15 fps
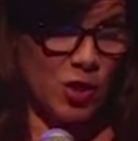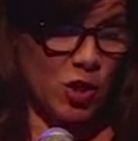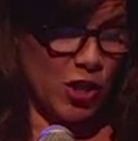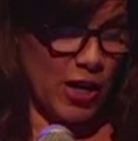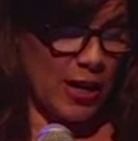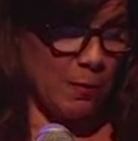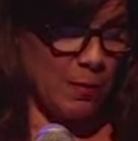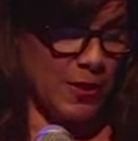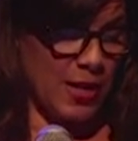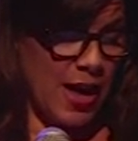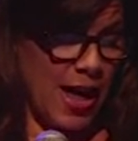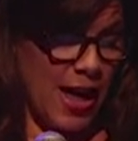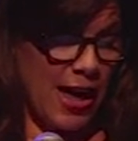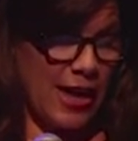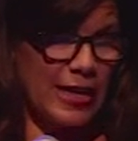shaped,
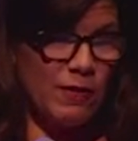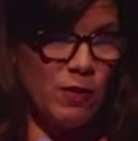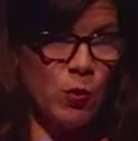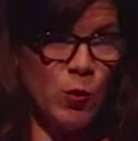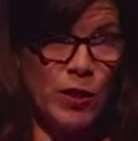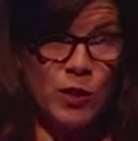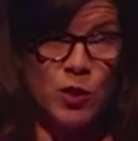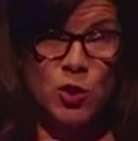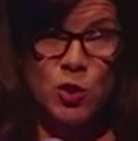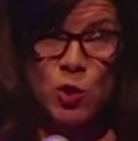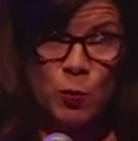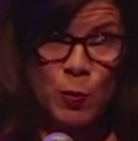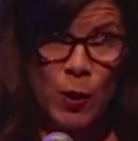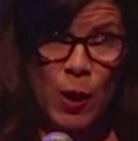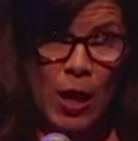and even with a
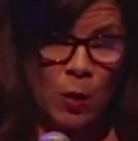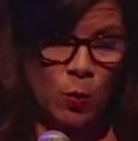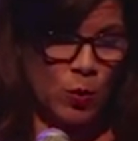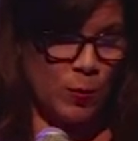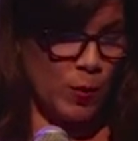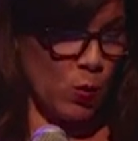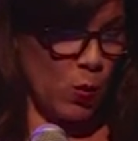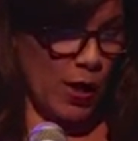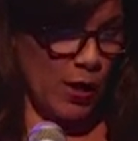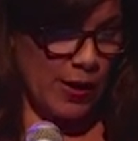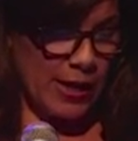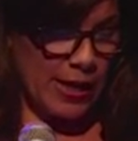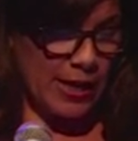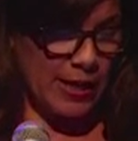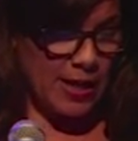super hot woman
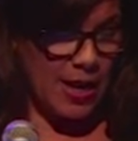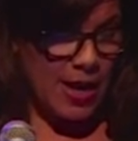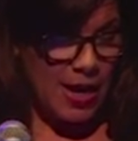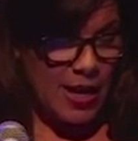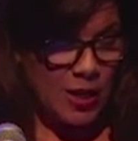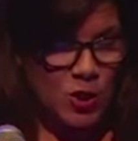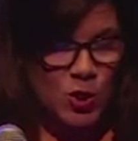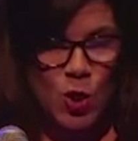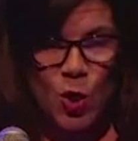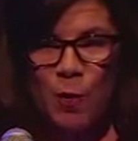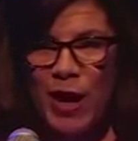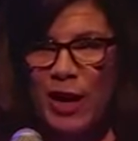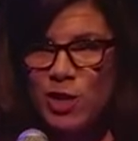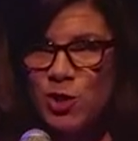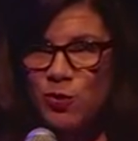wearing it, is no
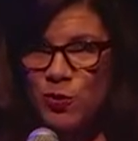match